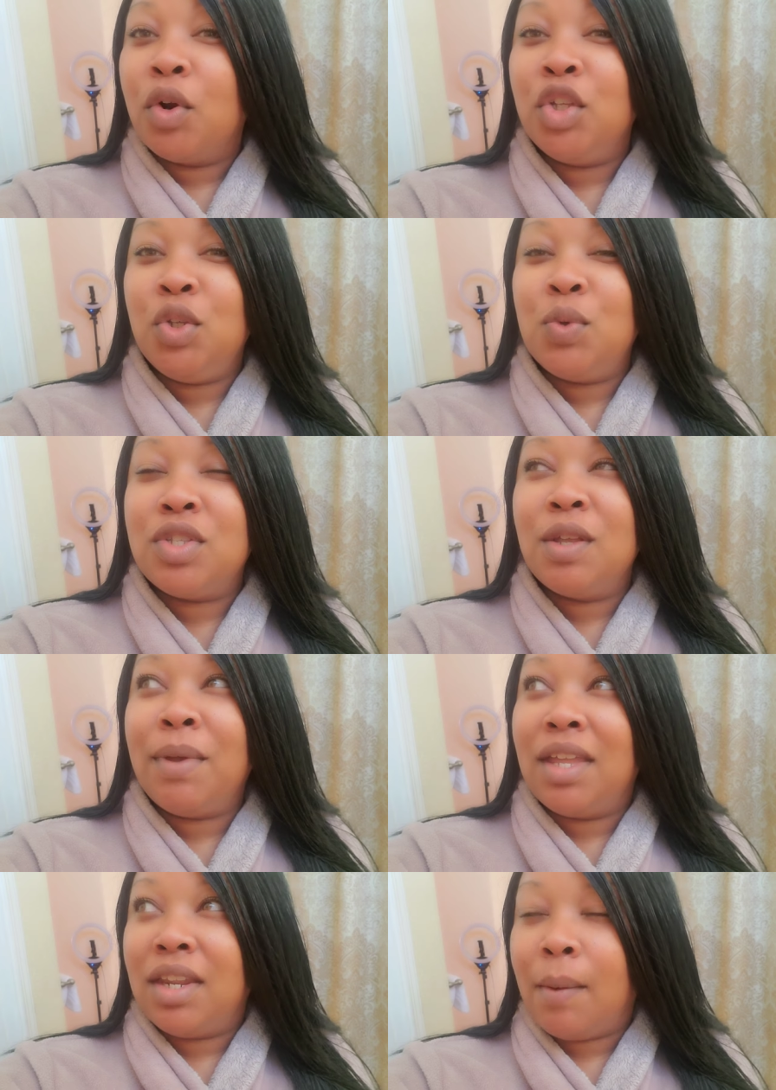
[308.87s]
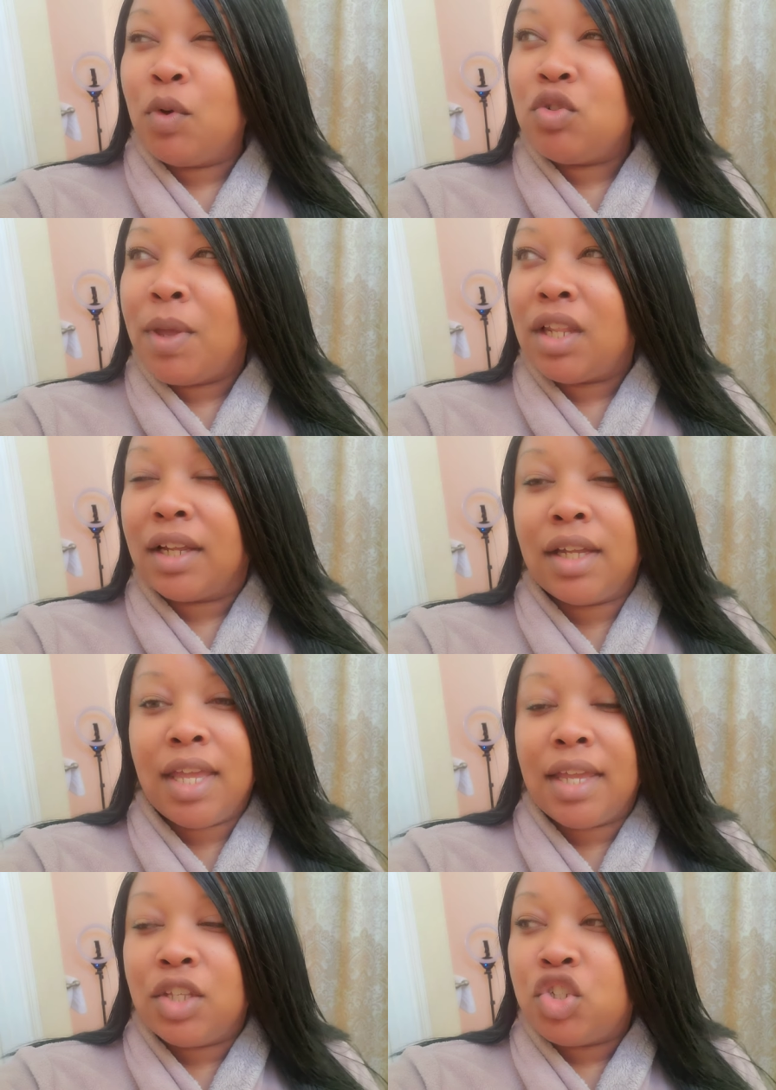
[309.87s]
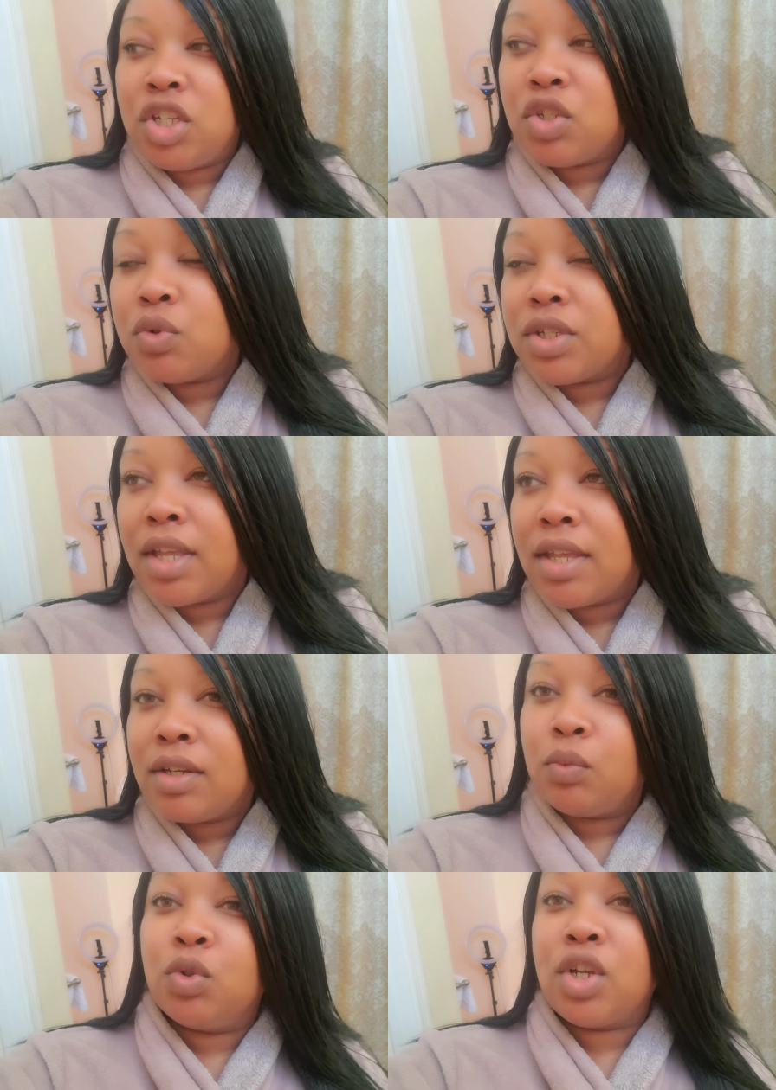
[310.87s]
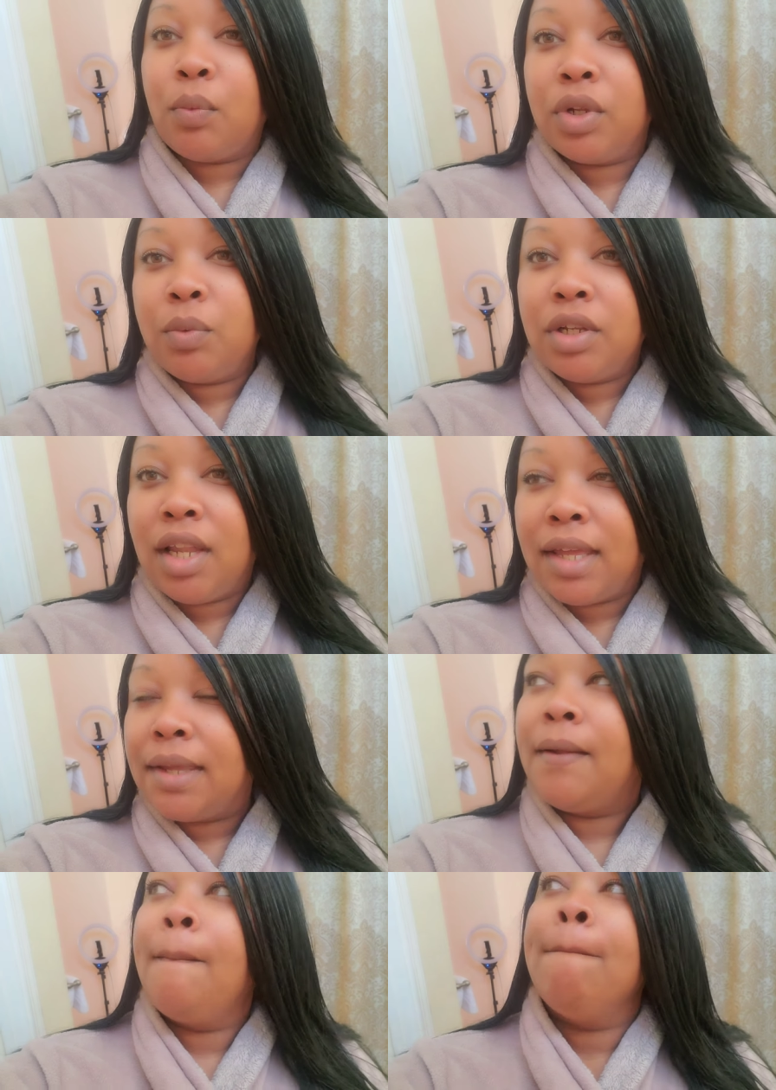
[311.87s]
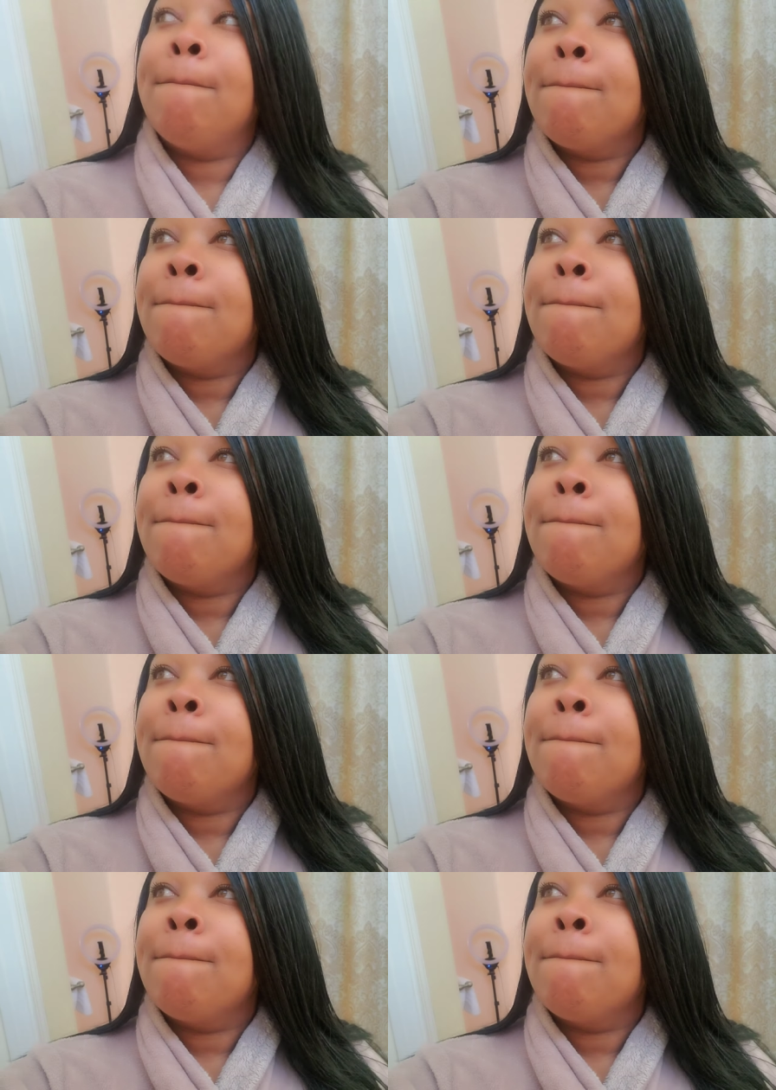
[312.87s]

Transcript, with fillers: going to use them, and I'm going to make like an egg and cheese croissant, which I really, really like.